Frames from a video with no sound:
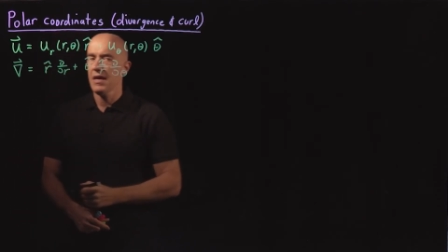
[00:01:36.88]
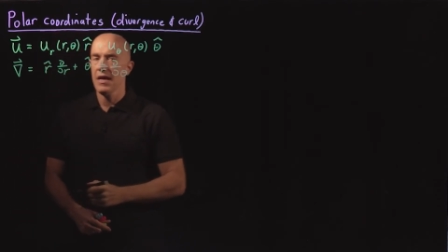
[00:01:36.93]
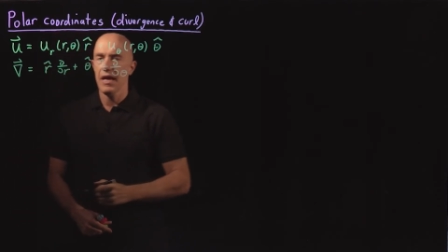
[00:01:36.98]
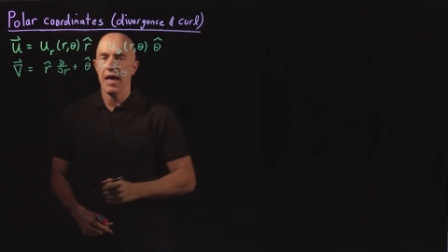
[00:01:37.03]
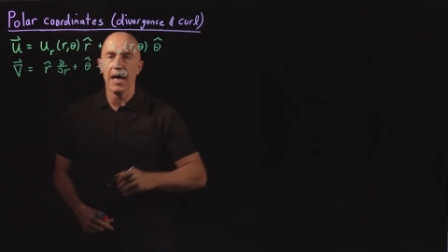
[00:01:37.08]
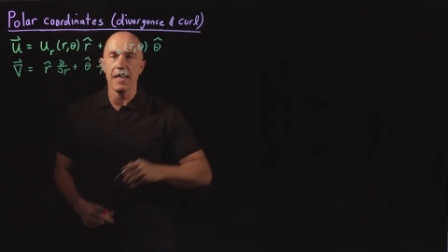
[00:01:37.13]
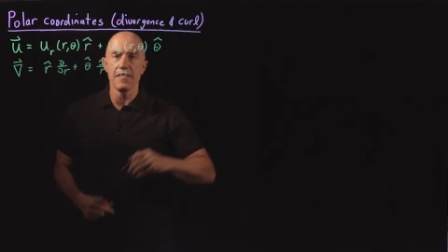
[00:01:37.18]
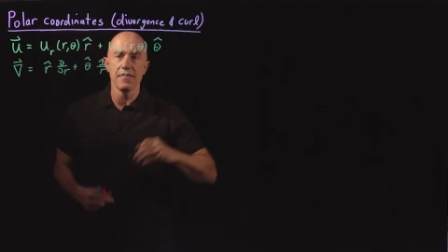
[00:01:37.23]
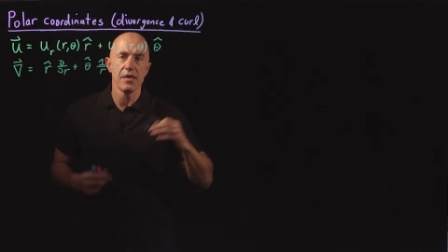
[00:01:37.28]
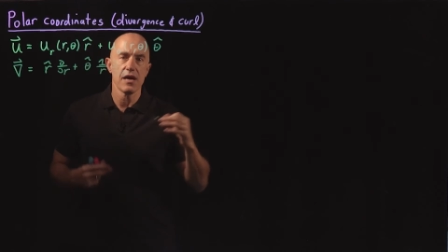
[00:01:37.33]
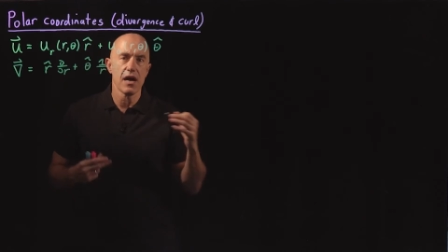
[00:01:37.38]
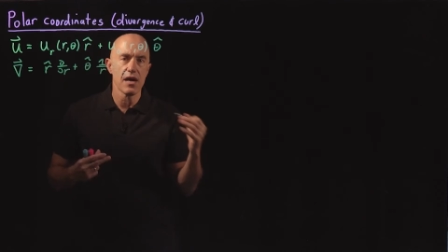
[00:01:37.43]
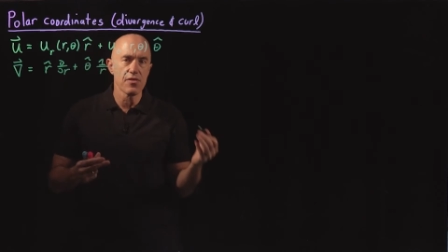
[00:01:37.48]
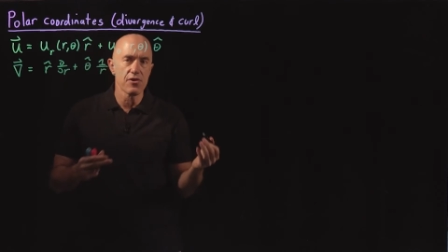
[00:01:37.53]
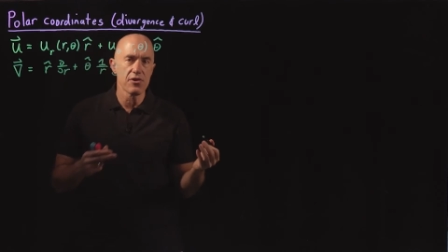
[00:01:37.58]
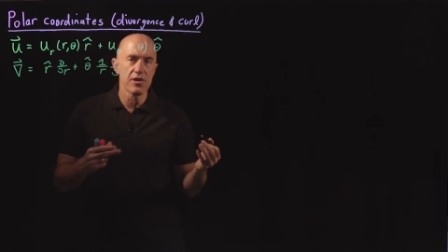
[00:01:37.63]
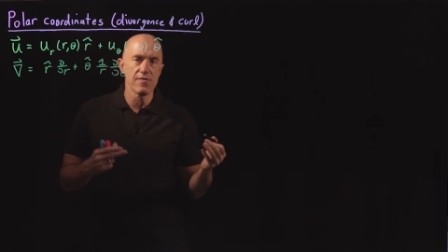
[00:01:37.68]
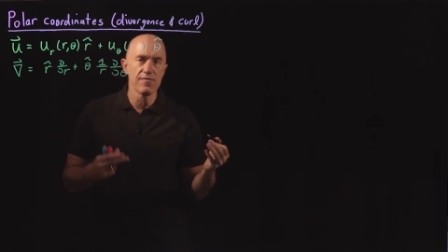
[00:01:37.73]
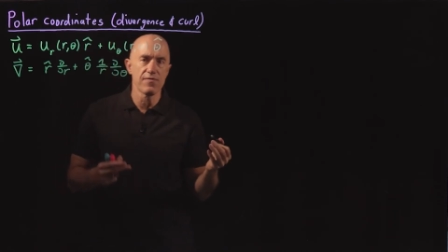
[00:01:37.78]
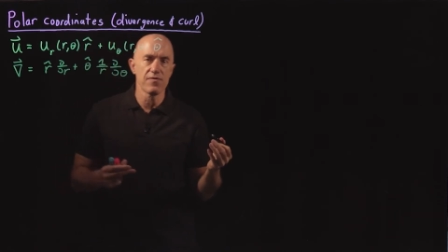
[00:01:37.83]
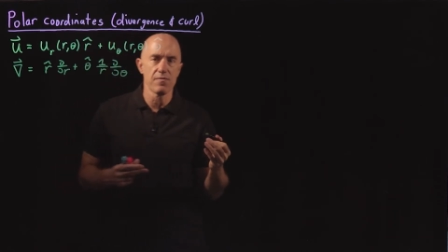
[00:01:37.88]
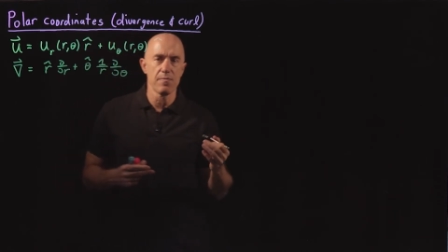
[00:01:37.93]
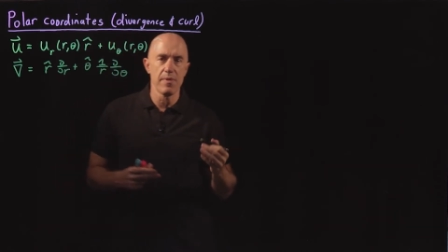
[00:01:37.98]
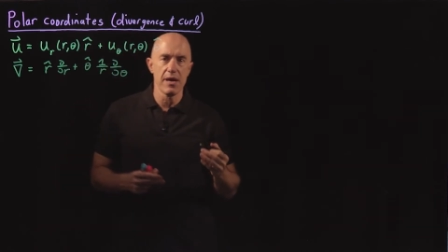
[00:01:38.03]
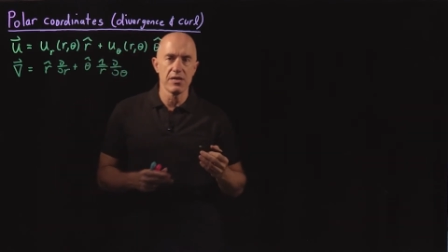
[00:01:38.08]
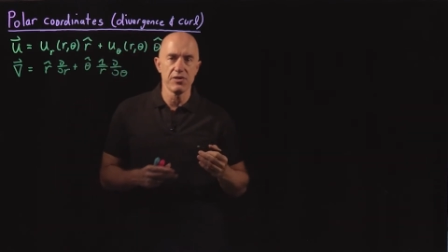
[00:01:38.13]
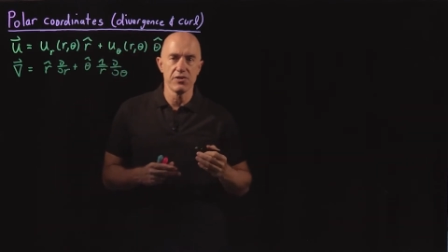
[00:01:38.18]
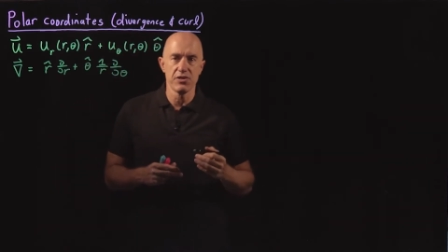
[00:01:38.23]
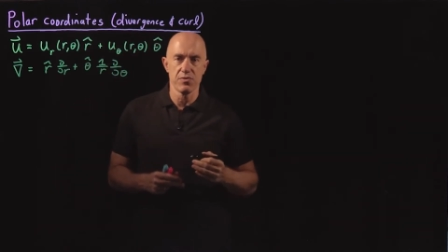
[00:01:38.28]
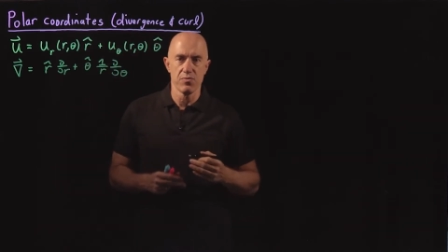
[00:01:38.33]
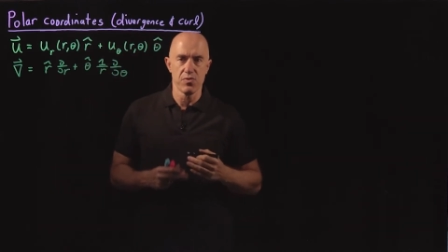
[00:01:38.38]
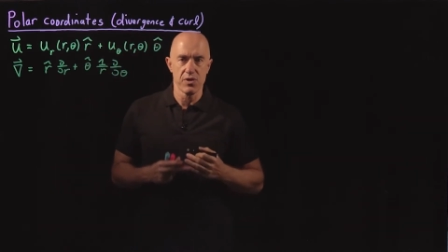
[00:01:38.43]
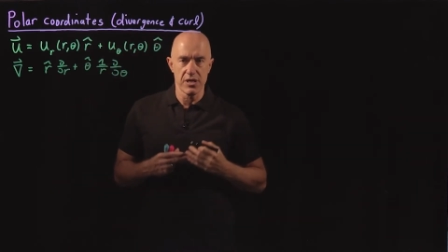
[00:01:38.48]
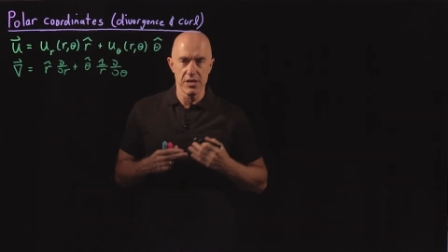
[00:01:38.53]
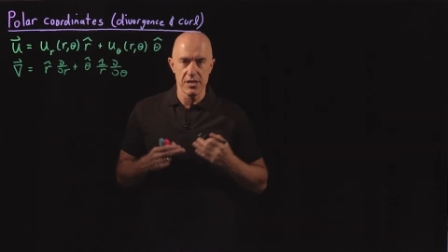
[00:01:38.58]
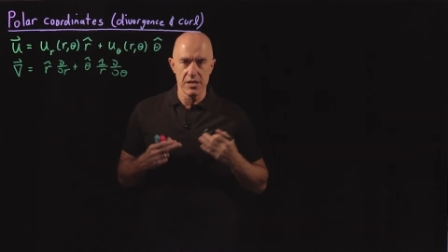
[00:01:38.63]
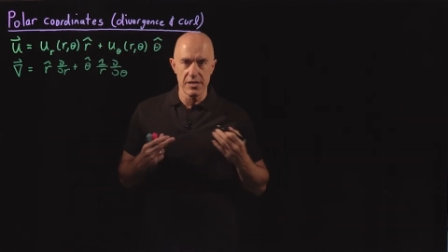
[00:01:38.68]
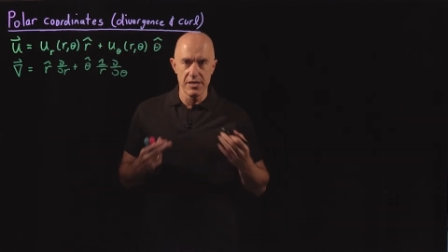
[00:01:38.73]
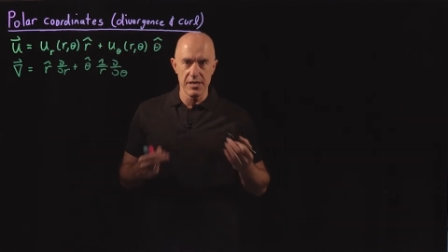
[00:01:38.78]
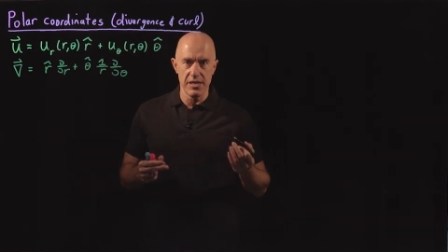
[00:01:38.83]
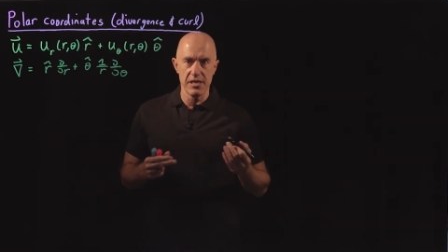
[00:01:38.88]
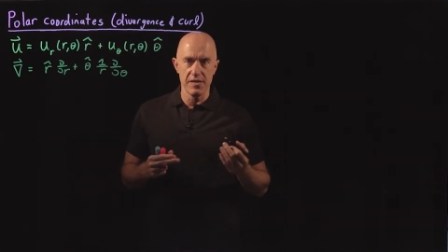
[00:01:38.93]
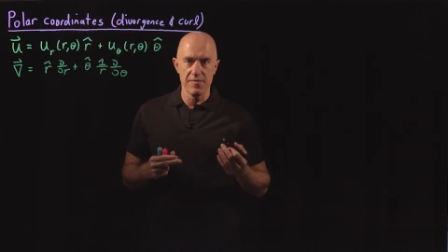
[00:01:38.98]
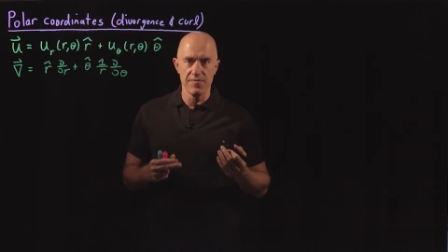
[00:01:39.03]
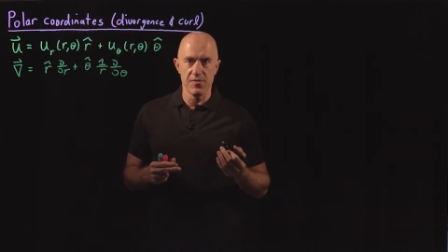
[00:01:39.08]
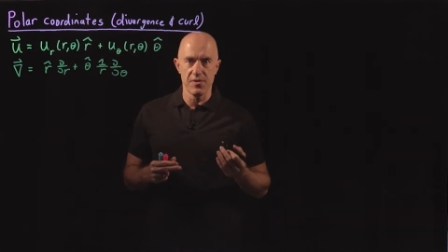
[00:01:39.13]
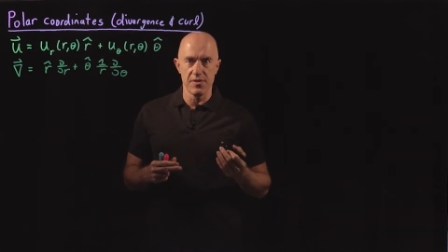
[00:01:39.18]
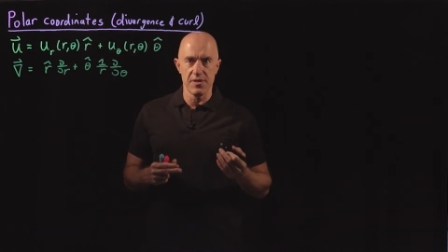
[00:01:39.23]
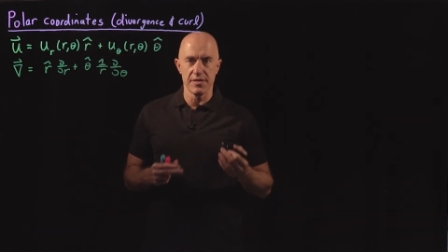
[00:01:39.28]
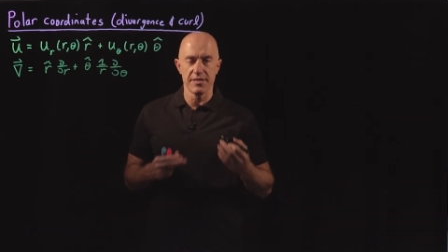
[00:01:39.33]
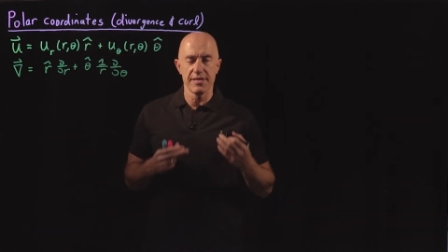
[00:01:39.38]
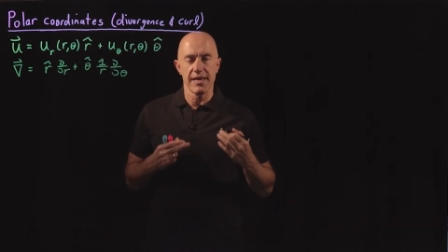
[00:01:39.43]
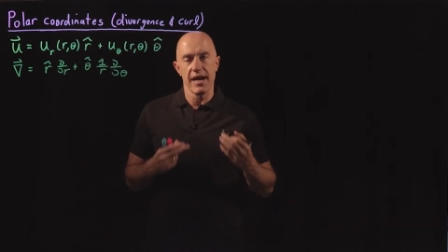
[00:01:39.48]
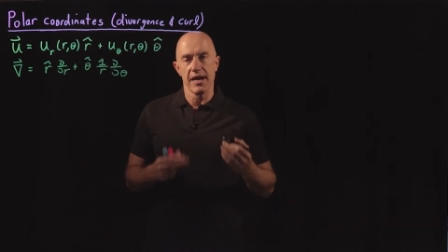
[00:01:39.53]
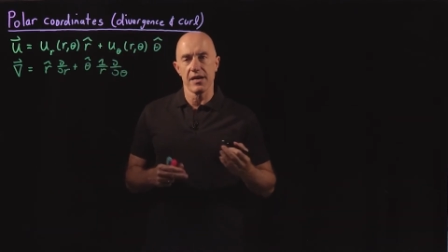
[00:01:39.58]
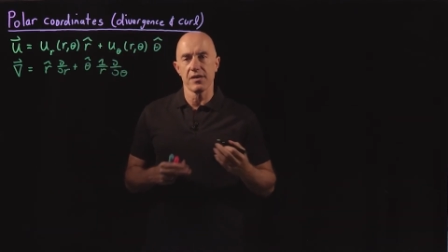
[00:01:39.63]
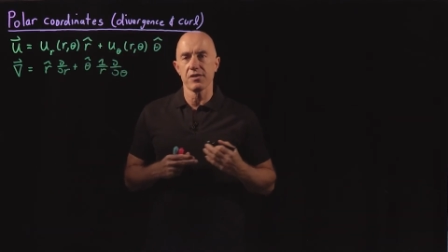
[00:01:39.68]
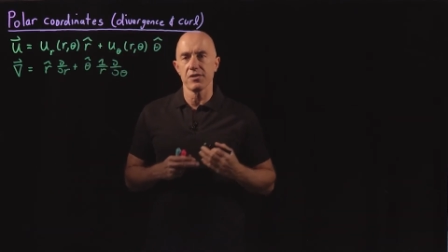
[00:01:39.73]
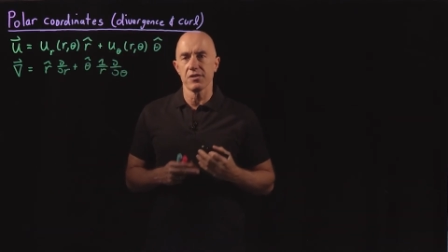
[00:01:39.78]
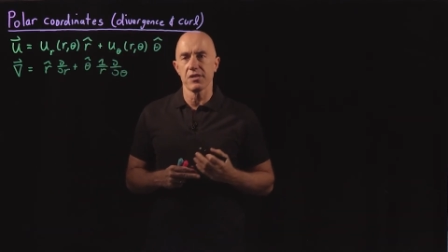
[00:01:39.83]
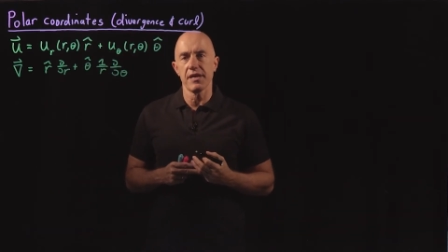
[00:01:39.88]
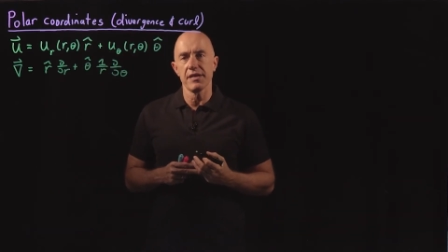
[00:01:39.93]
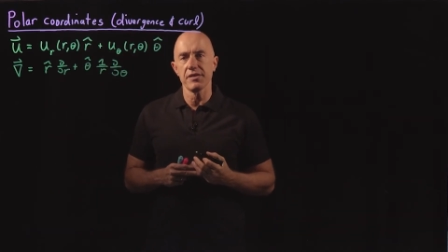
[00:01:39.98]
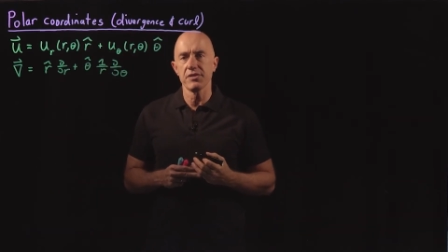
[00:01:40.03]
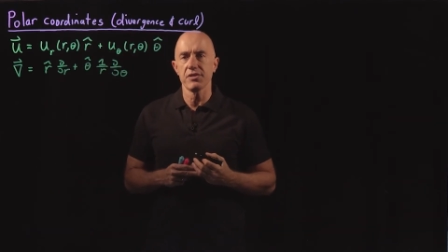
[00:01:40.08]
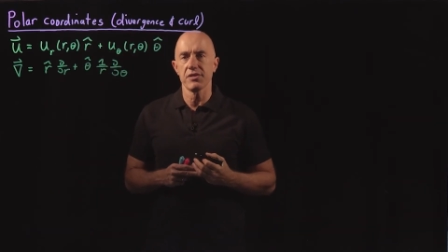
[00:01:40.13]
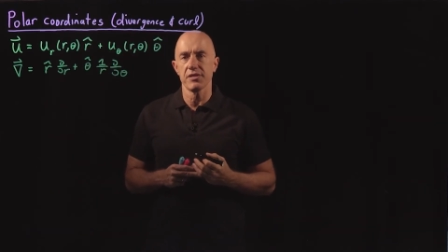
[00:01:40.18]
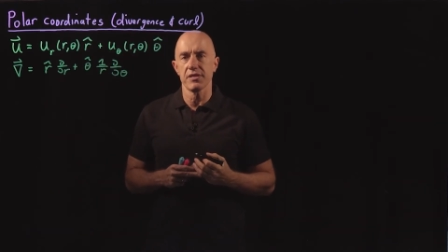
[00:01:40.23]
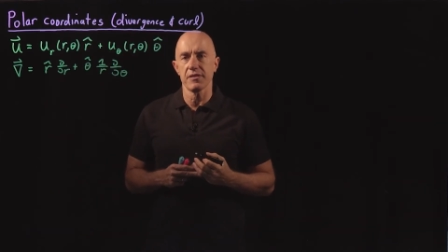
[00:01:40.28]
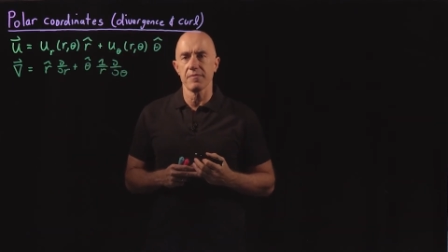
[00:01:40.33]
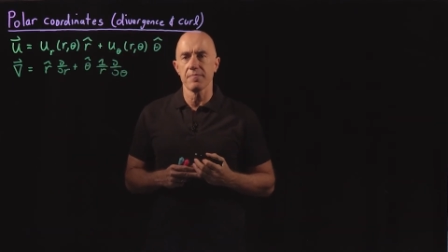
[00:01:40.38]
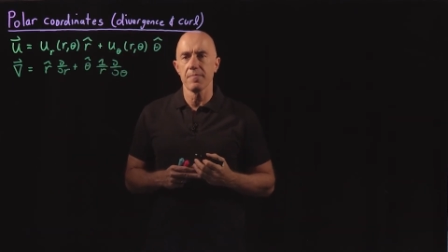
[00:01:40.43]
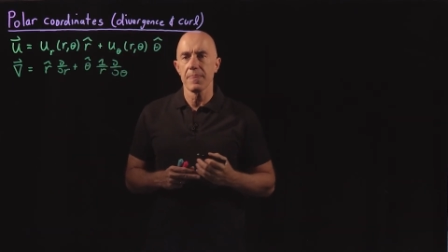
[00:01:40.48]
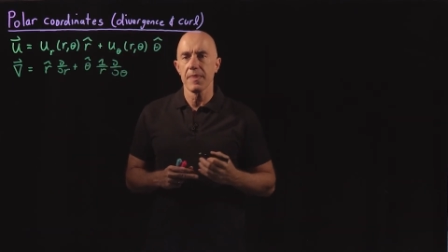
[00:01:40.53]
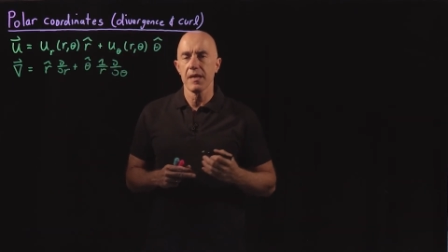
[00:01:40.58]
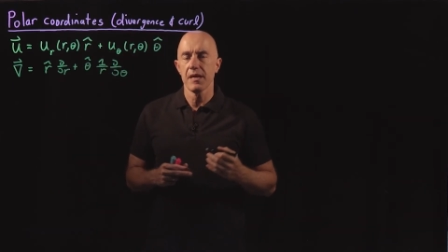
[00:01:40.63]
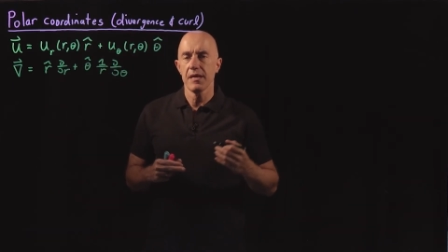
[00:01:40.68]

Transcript: And the other information we're going to need for this calculation